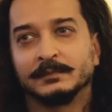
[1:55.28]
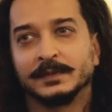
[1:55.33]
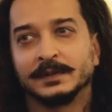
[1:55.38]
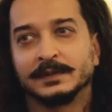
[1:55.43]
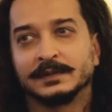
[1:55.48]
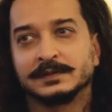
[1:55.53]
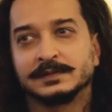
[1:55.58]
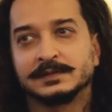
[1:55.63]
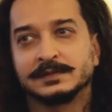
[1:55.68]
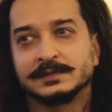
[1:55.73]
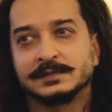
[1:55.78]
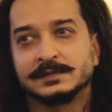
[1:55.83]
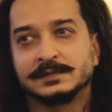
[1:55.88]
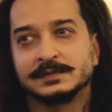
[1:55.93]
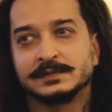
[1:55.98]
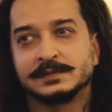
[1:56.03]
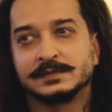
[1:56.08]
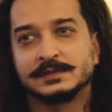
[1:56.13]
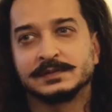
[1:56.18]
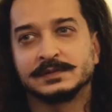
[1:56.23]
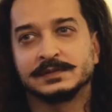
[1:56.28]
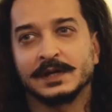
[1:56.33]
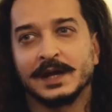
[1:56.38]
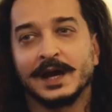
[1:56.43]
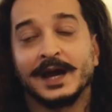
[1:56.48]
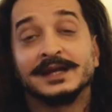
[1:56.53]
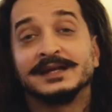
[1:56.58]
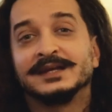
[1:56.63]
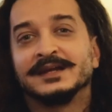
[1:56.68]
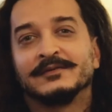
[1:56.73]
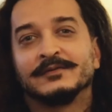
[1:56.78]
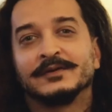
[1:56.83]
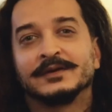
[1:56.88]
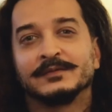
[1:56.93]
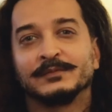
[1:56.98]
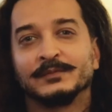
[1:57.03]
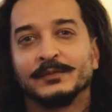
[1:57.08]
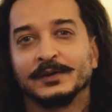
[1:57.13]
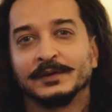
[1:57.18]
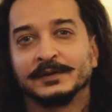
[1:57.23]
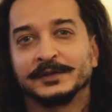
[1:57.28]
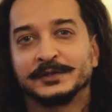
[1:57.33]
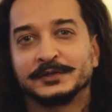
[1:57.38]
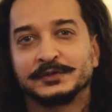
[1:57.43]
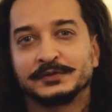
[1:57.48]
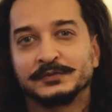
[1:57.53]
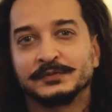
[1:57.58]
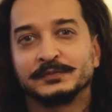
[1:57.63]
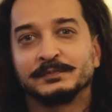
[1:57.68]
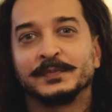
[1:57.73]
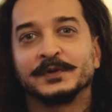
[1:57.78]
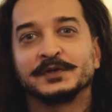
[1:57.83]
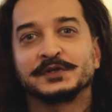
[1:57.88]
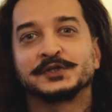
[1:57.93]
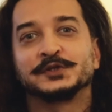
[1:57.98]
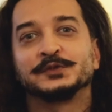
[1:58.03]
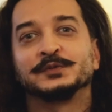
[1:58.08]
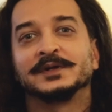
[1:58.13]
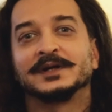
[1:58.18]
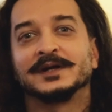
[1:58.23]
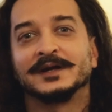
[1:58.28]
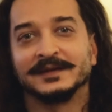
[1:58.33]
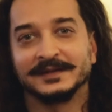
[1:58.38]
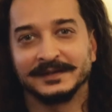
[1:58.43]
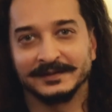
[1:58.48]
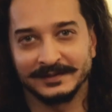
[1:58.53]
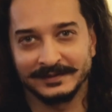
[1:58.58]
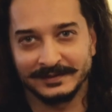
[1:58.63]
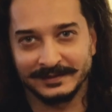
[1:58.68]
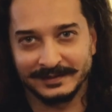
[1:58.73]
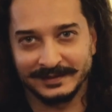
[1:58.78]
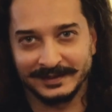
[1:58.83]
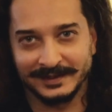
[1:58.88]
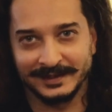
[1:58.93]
but I never wanted to pursue a career